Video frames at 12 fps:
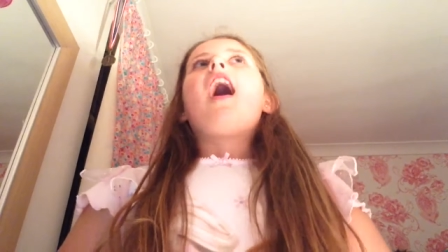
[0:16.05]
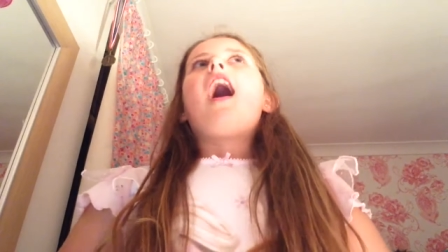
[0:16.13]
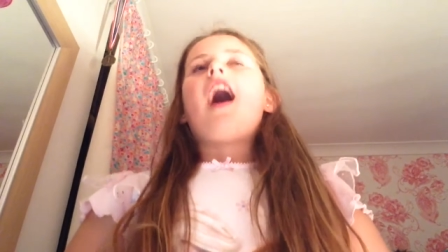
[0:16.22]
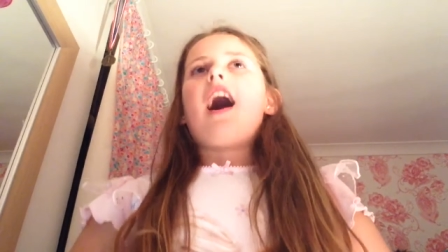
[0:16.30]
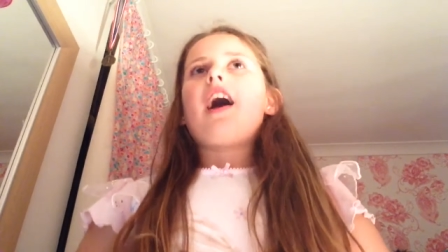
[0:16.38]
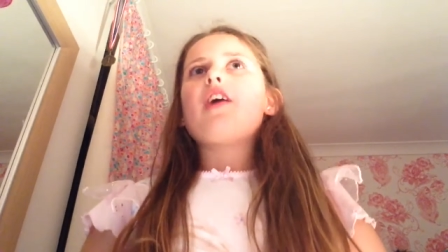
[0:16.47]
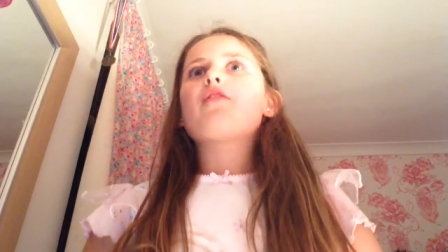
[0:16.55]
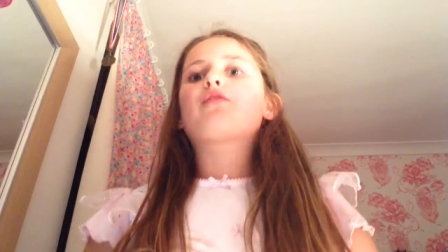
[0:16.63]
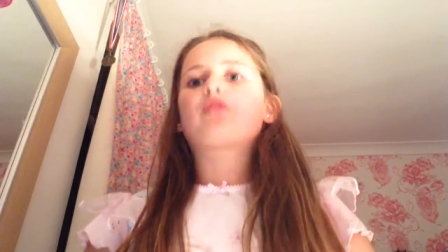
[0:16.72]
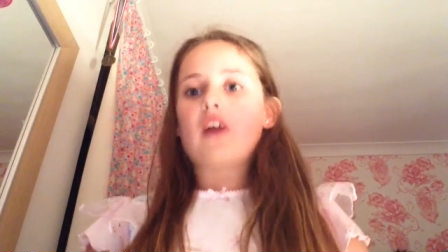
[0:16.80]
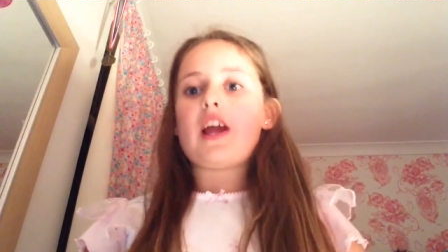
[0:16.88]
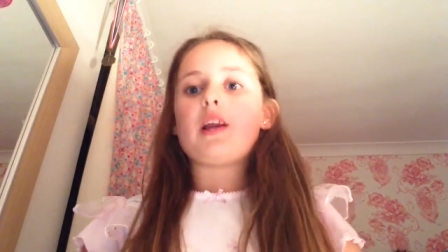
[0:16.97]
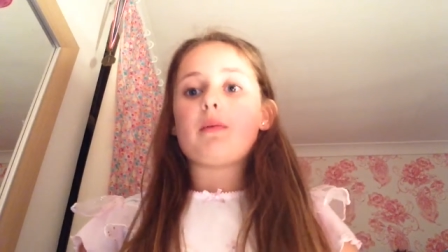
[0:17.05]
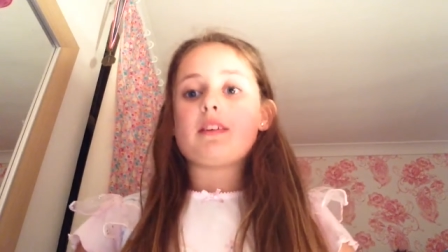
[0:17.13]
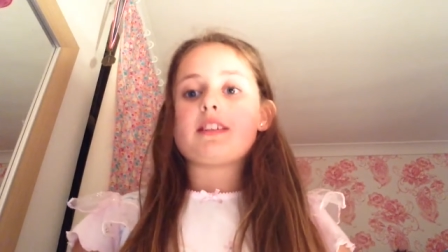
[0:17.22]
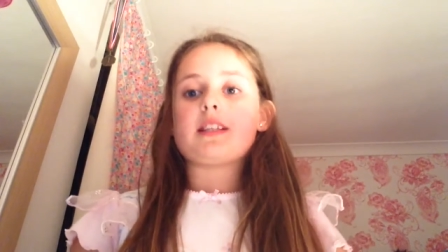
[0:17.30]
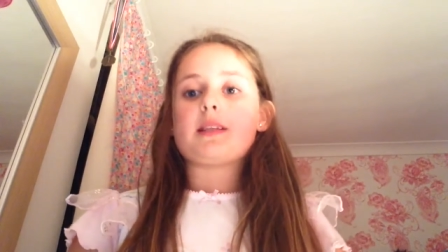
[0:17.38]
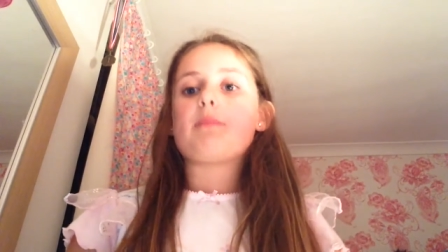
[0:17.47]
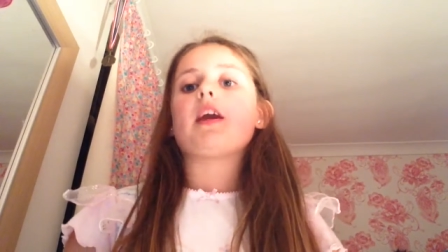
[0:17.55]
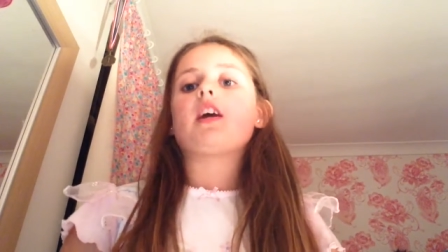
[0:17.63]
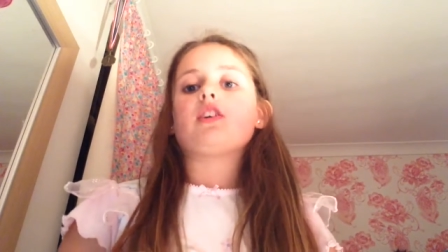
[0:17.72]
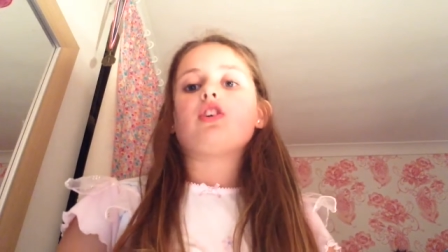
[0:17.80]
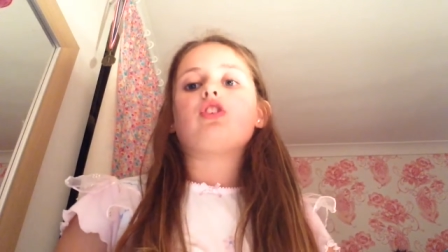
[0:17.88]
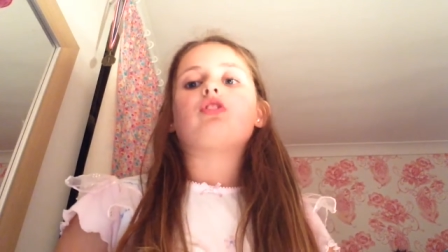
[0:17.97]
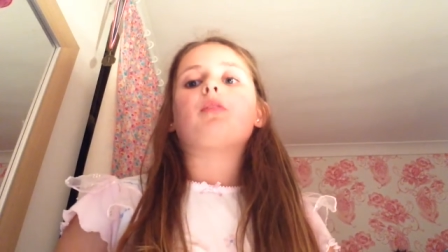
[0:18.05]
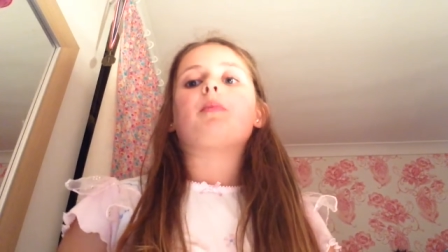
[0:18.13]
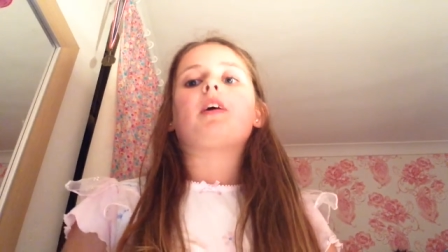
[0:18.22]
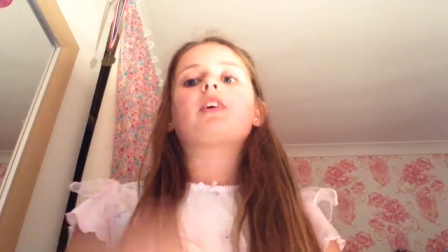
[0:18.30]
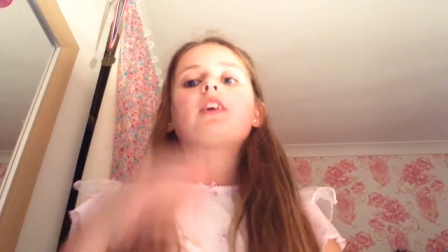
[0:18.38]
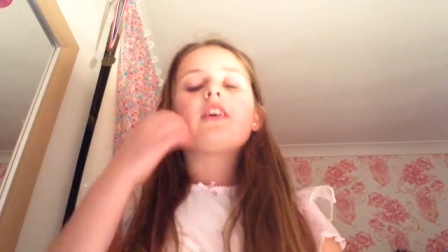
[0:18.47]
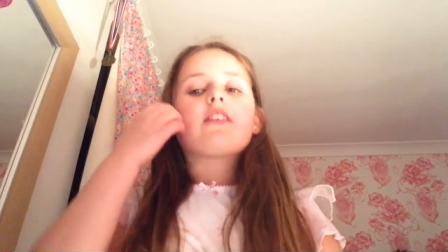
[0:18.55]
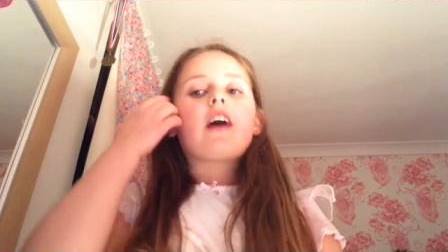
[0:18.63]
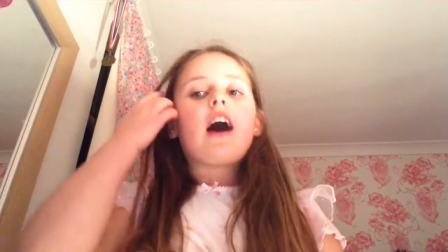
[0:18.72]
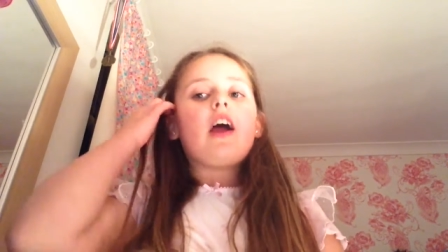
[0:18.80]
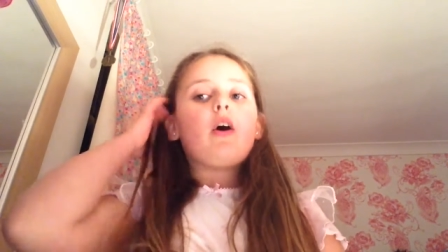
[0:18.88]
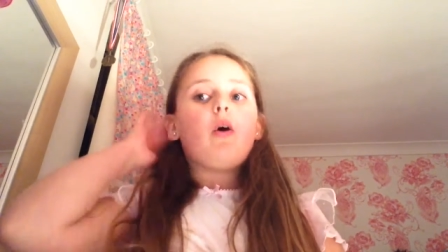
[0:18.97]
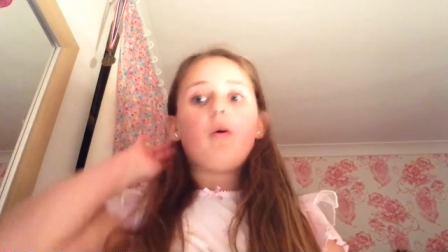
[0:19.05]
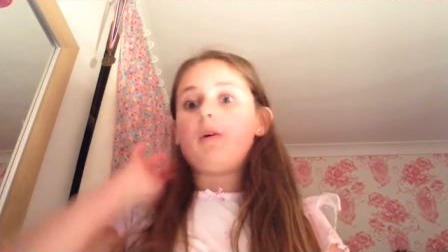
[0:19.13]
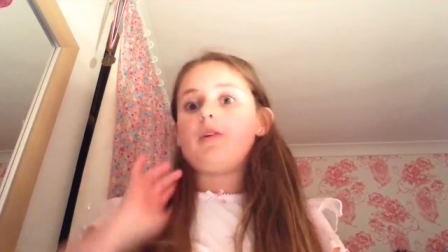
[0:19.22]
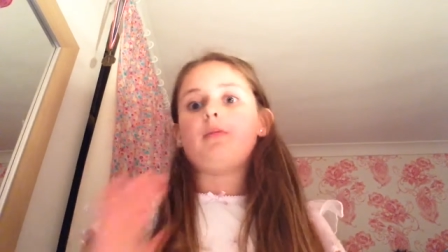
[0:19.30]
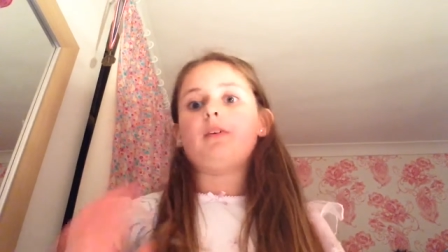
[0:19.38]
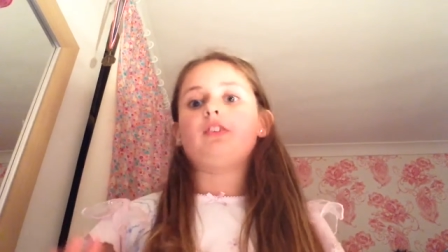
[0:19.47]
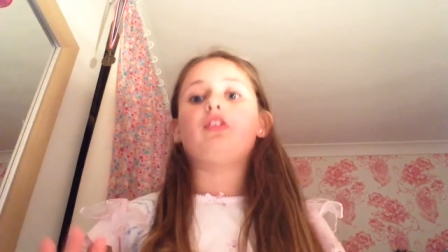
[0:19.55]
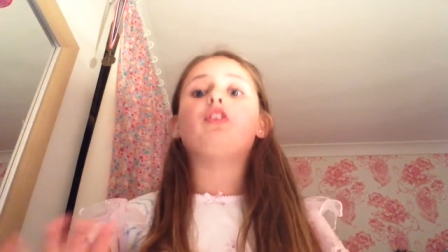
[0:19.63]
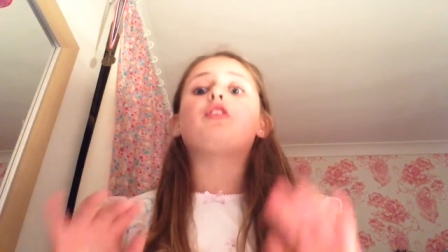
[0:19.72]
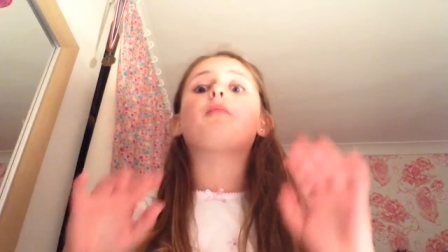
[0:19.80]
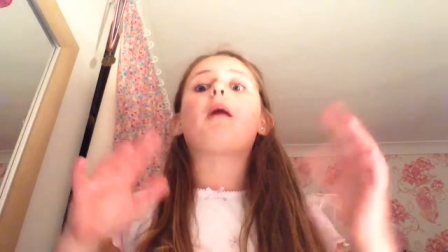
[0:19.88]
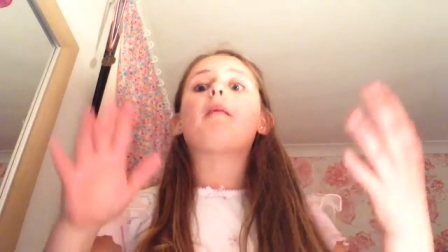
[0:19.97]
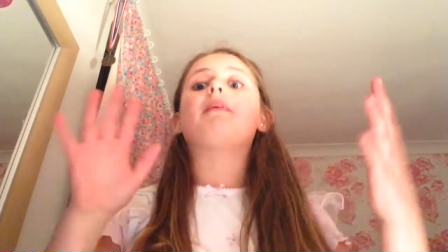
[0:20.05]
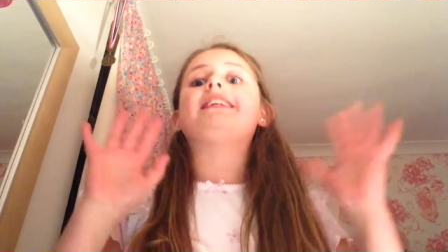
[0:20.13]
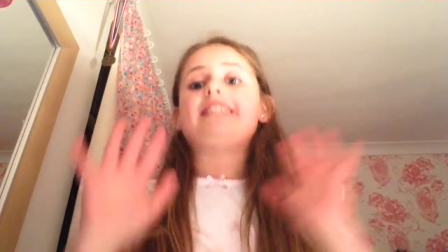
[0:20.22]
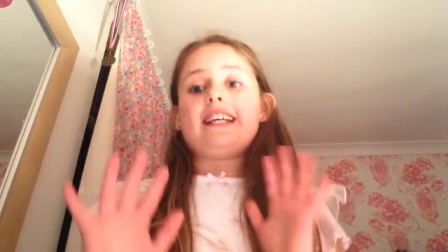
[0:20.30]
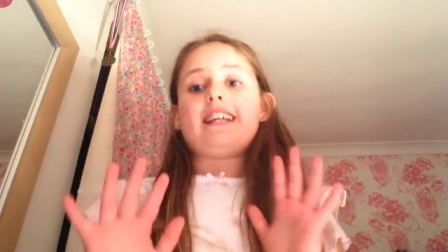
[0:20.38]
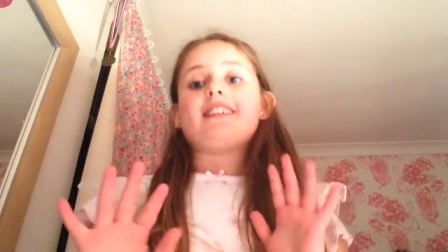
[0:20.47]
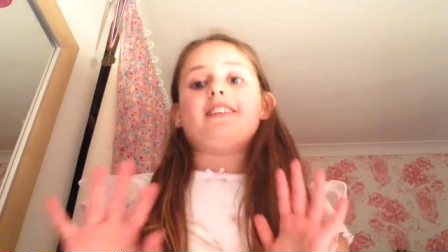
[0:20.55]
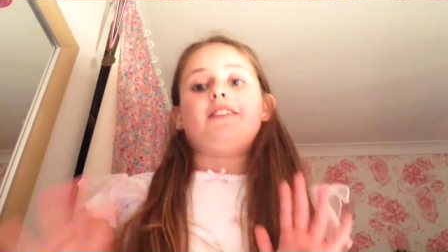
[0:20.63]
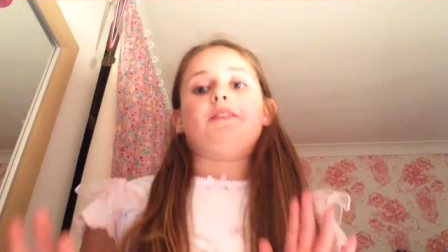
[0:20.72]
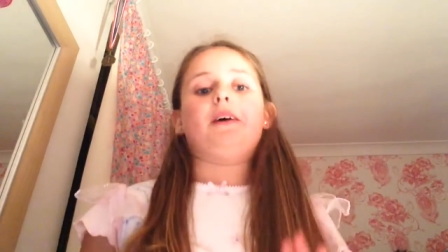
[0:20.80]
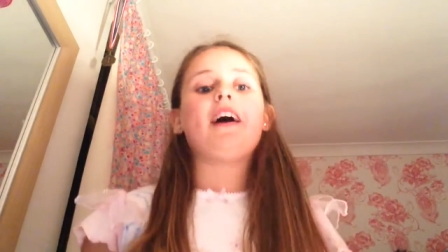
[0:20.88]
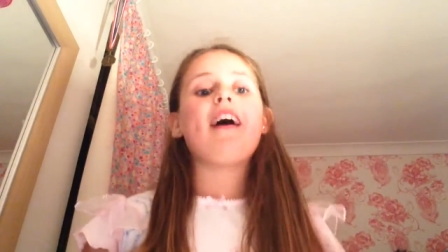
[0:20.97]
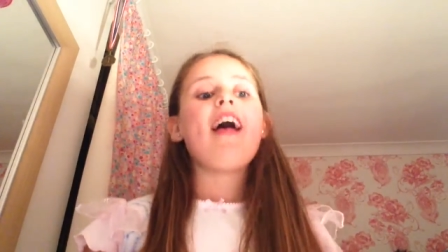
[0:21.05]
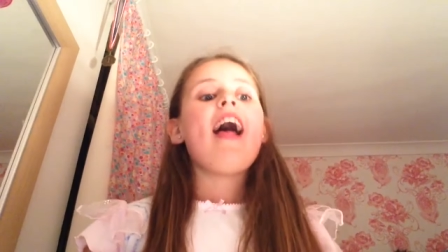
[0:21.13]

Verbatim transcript: I really wanted to be a YouTuber because I always watch YouTube, I'm addicted to it